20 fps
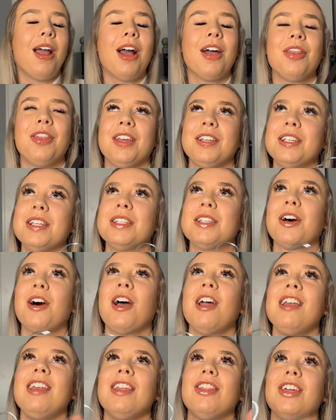This is the
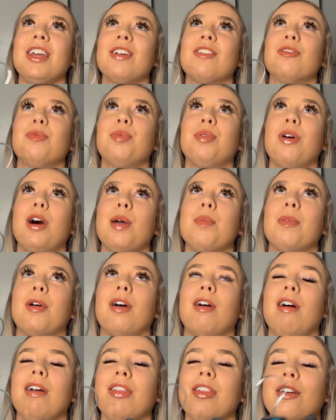only thing with
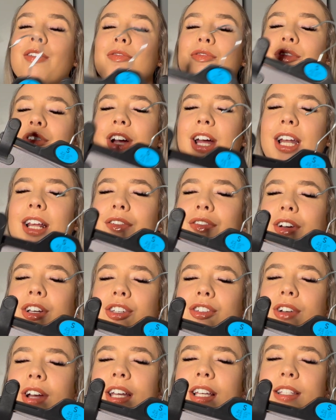Primark that really
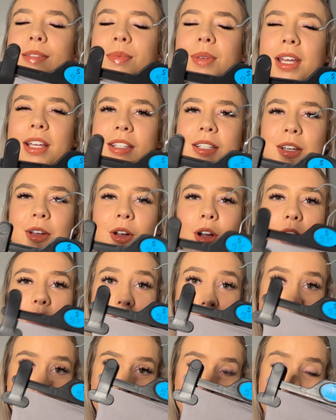frustrates me. So
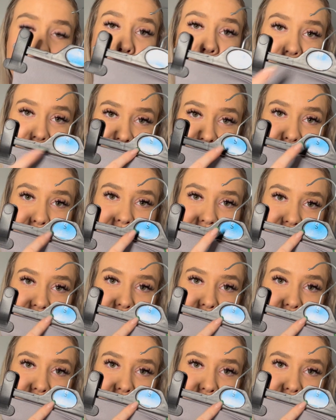I obviously picked